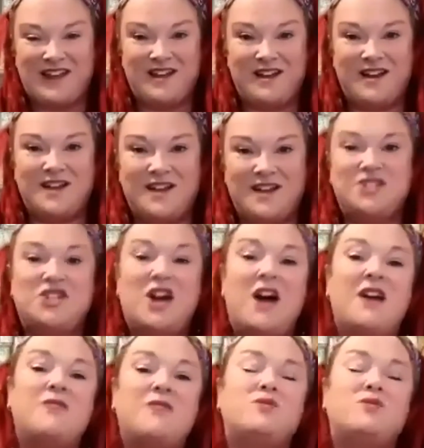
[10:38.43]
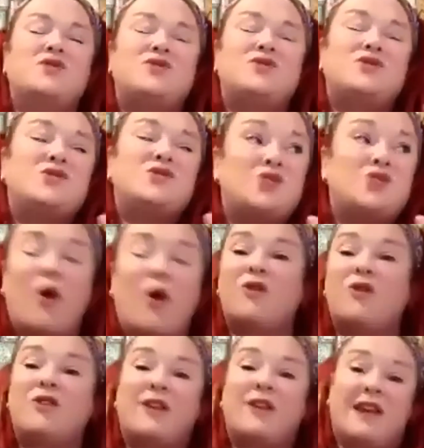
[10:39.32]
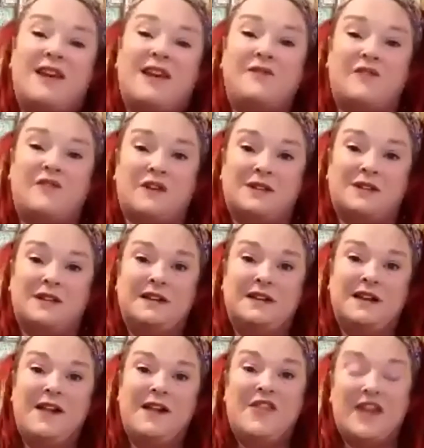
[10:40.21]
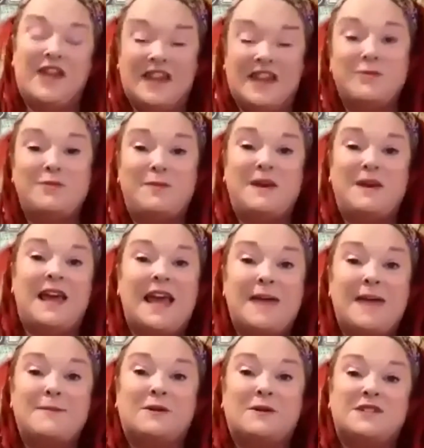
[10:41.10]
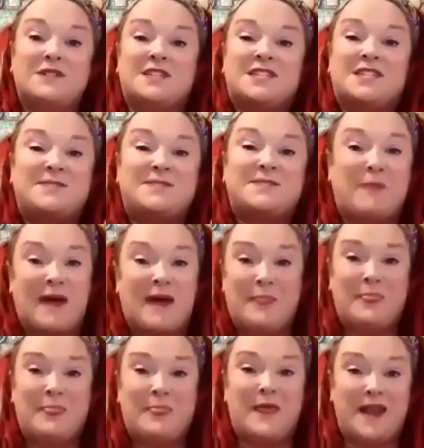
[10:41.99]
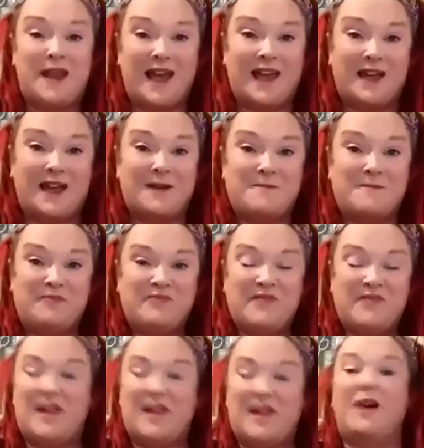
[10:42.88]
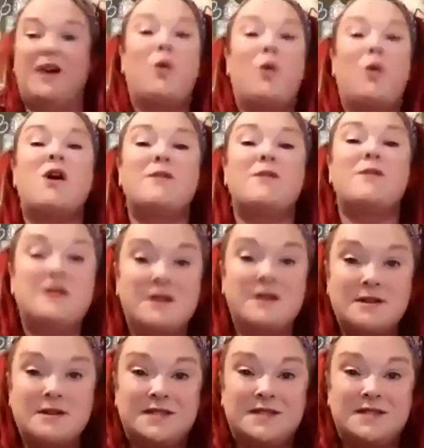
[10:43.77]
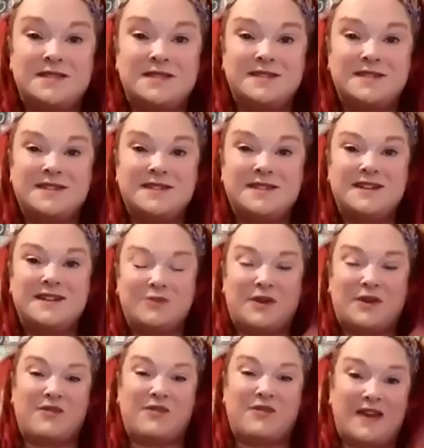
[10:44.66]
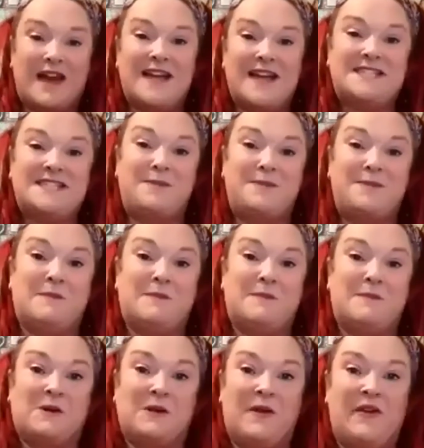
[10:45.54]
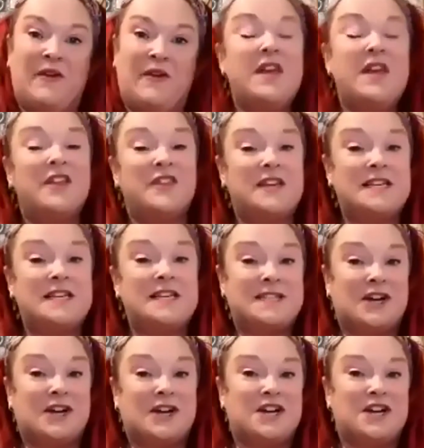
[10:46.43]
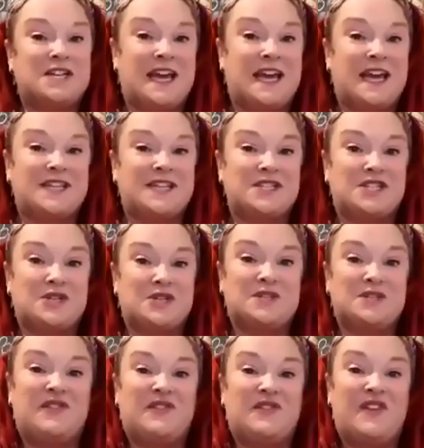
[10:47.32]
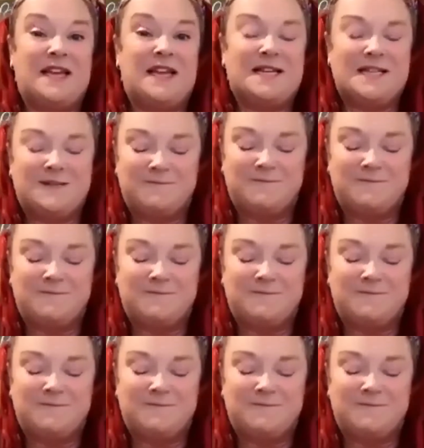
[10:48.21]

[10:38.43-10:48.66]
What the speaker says: And Jack was so grateful that he would be able to spend the night in a warm house with kind people that he started getting to his feet.